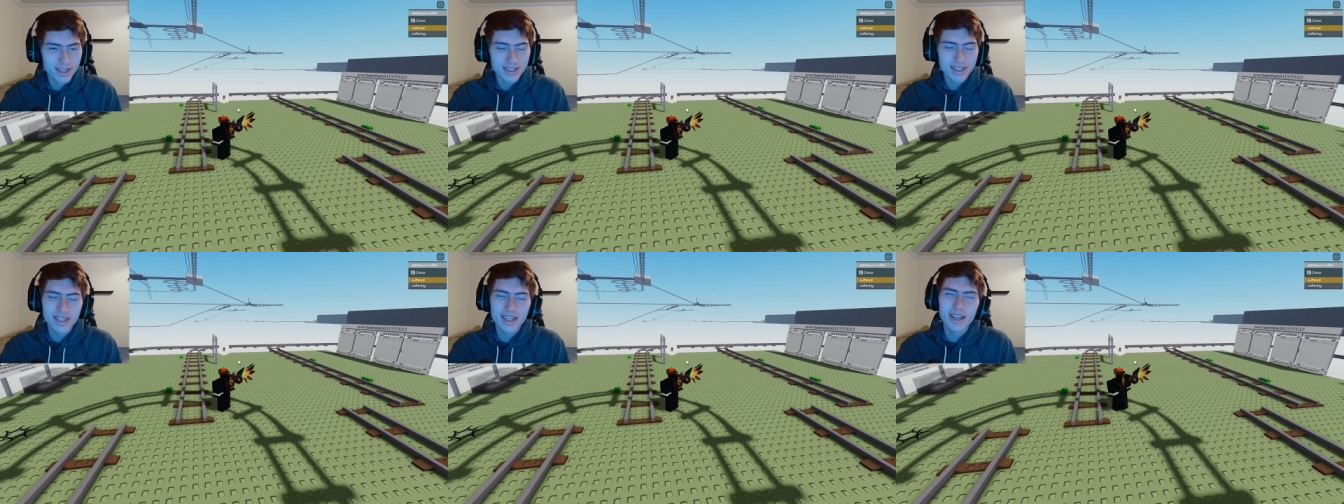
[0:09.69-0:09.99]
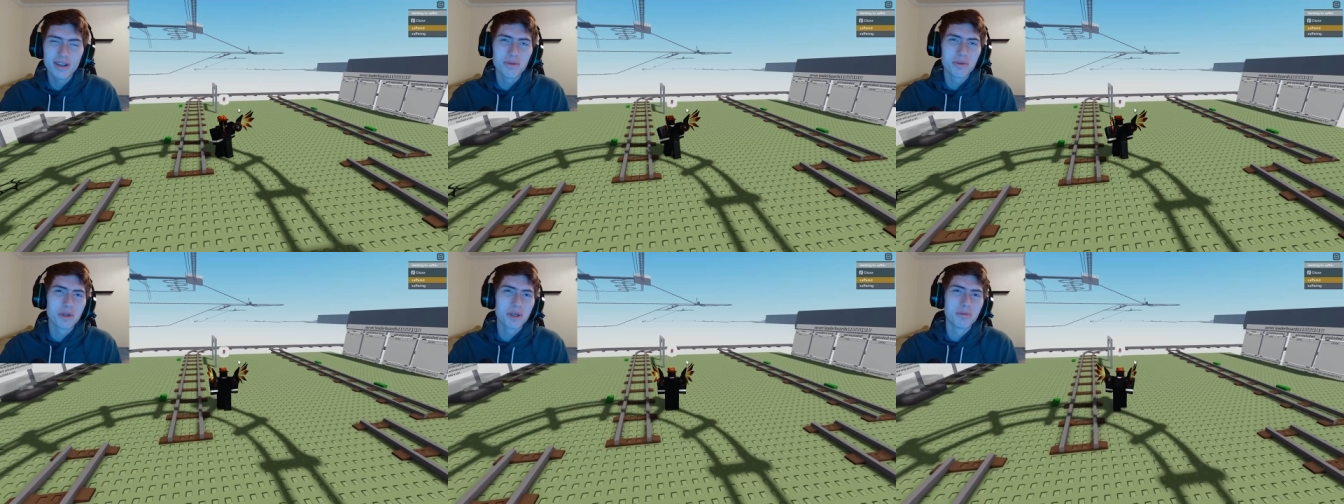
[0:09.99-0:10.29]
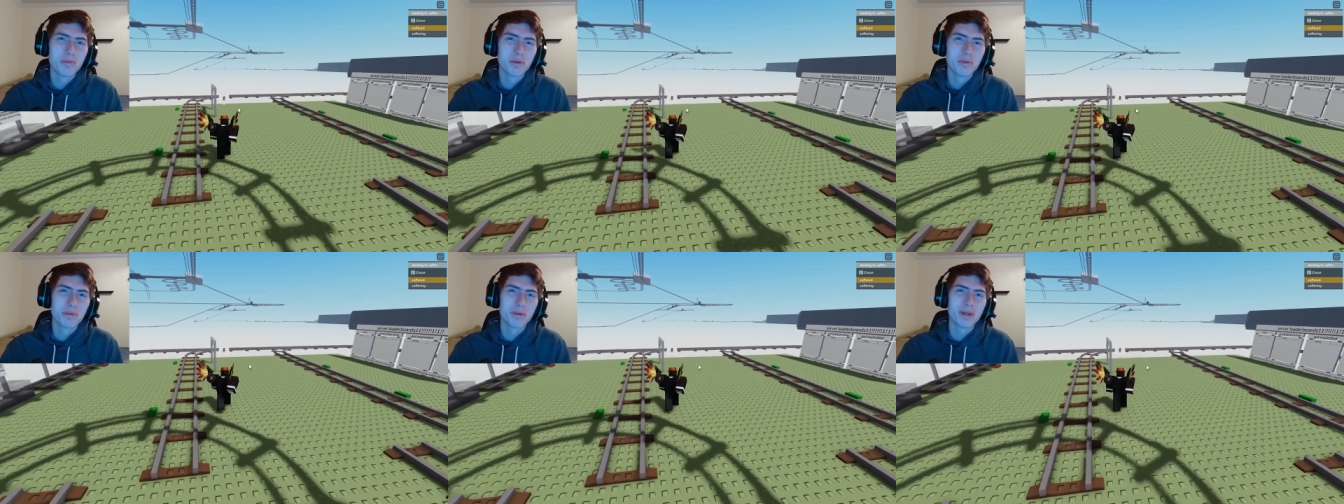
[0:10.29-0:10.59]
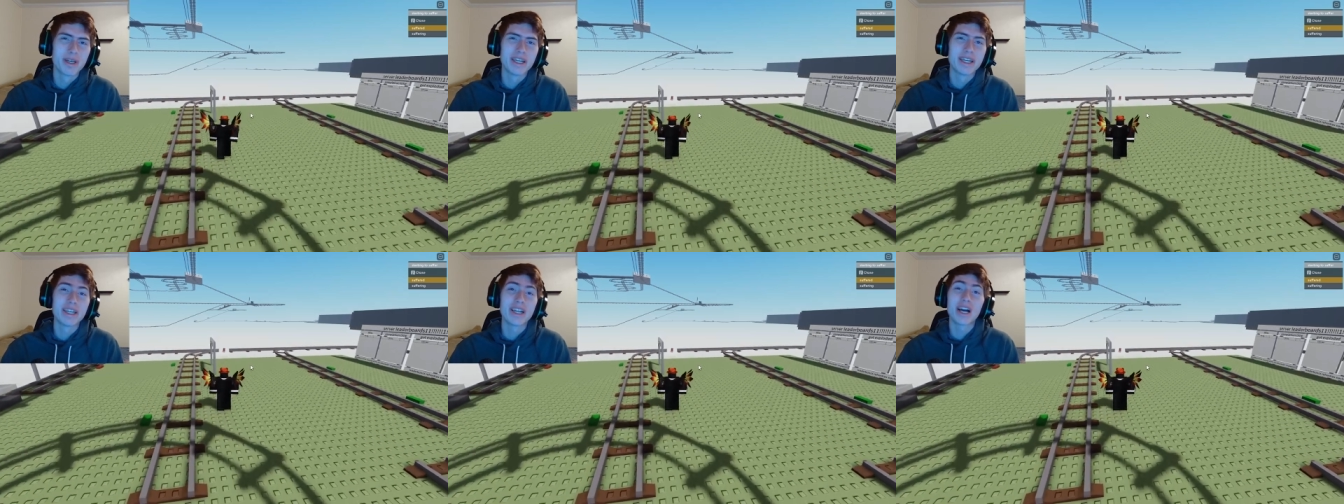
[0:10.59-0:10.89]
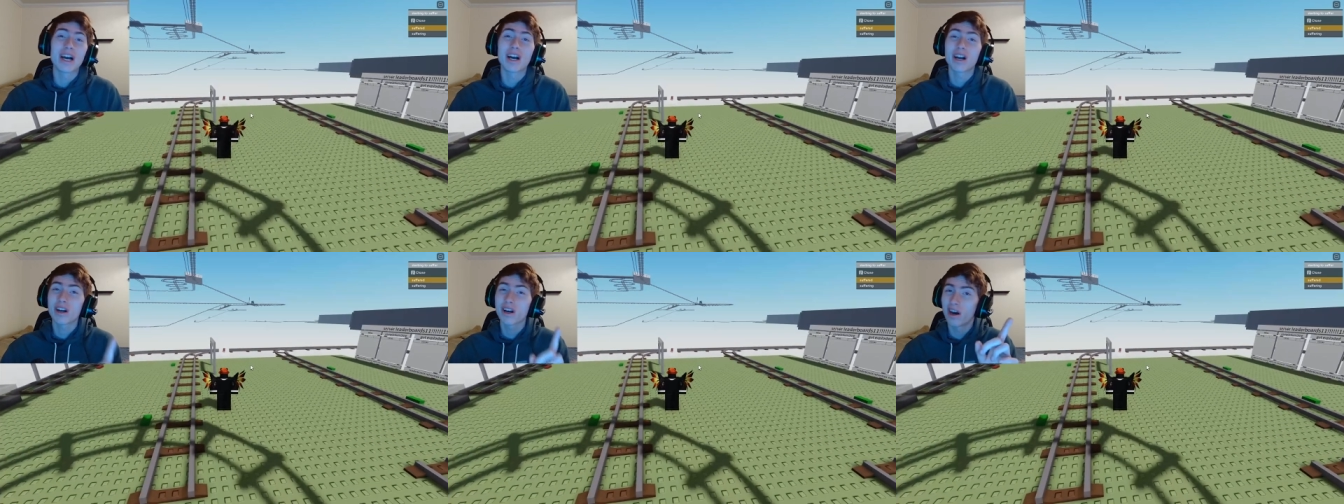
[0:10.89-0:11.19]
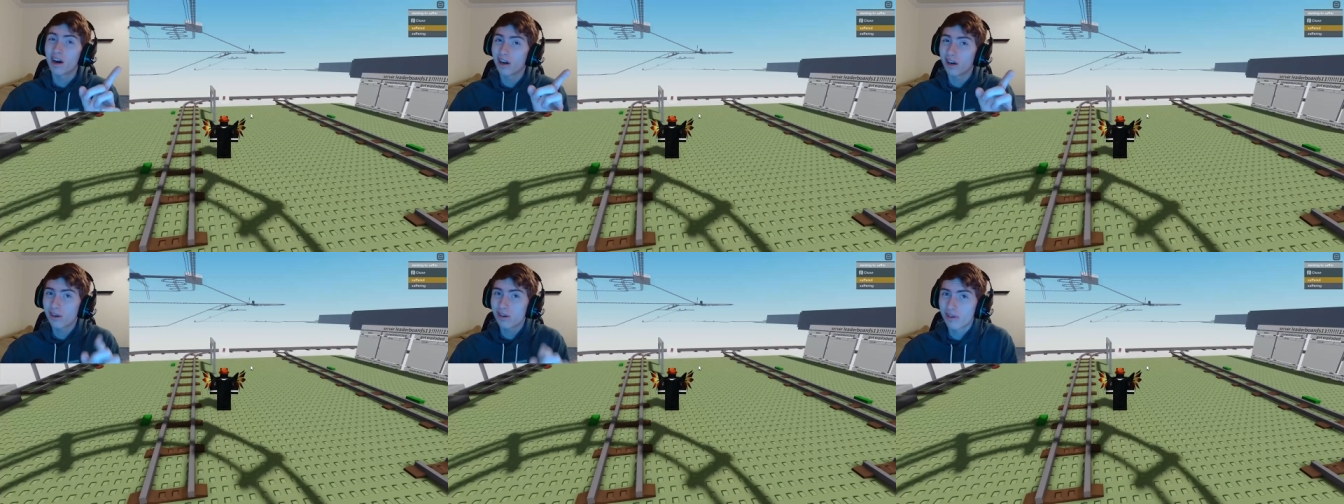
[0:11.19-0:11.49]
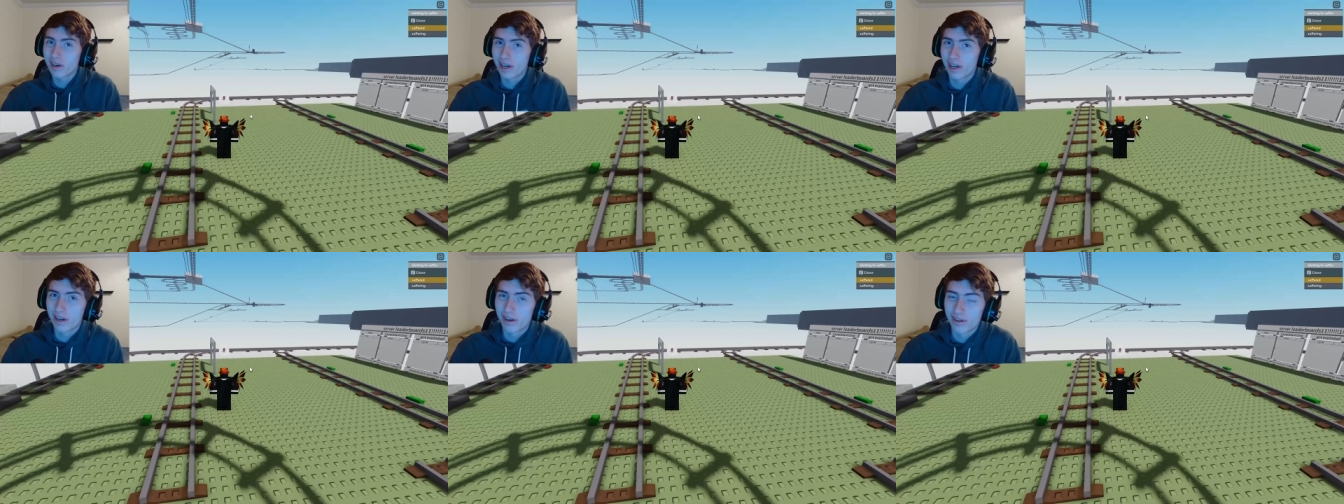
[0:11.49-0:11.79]
Today we're going to be playing cart
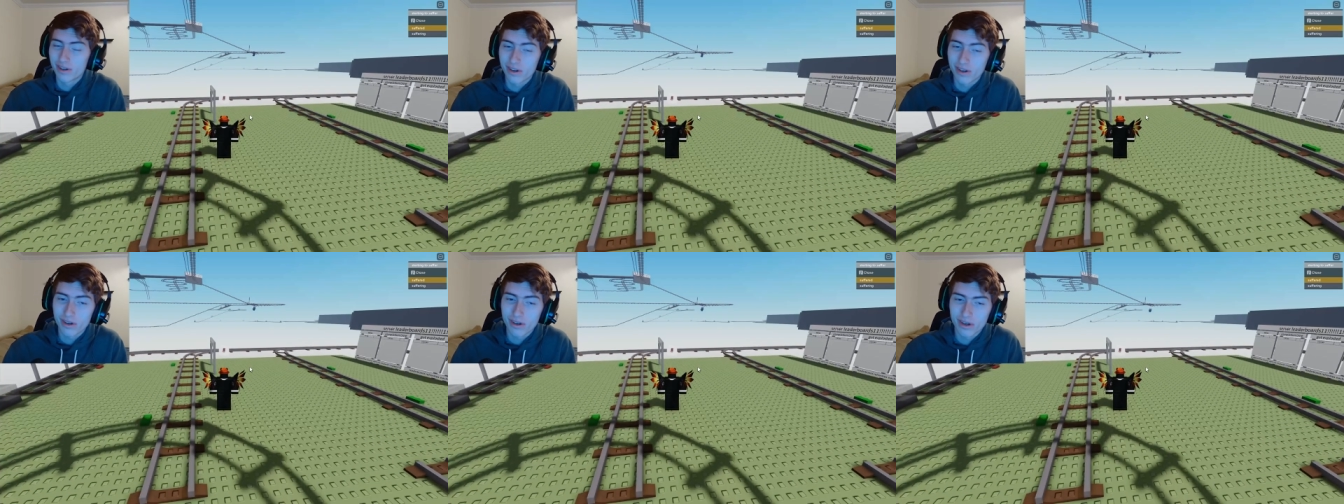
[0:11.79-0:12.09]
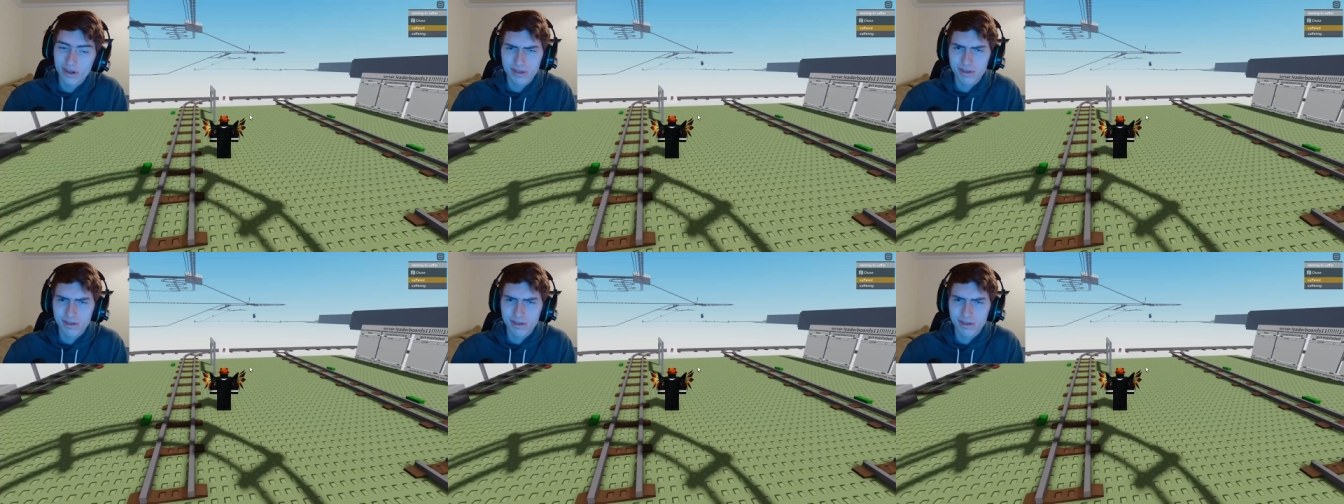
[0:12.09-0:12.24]
round,